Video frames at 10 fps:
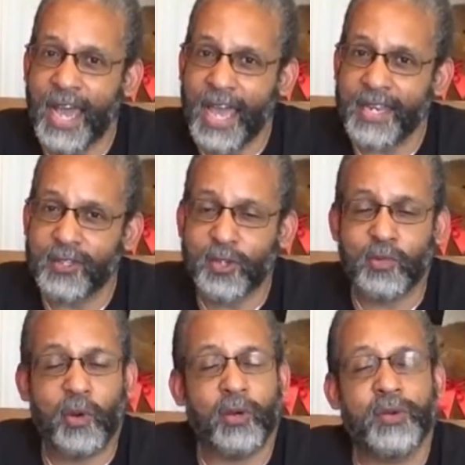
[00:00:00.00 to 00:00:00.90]
guided to
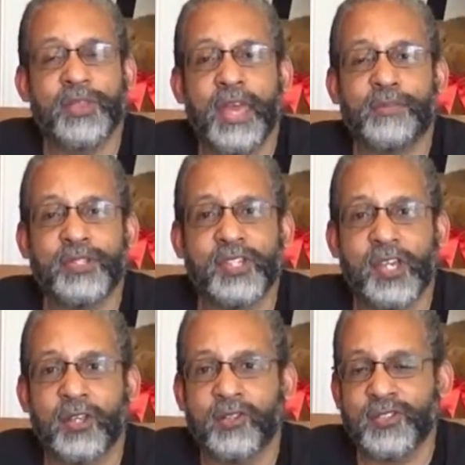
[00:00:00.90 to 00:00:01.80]
work with a
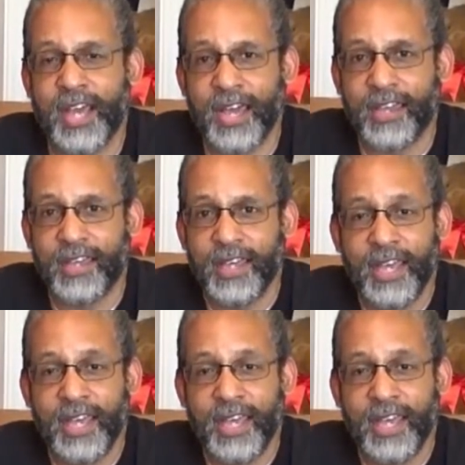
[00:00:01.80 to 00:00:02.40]
particular deck,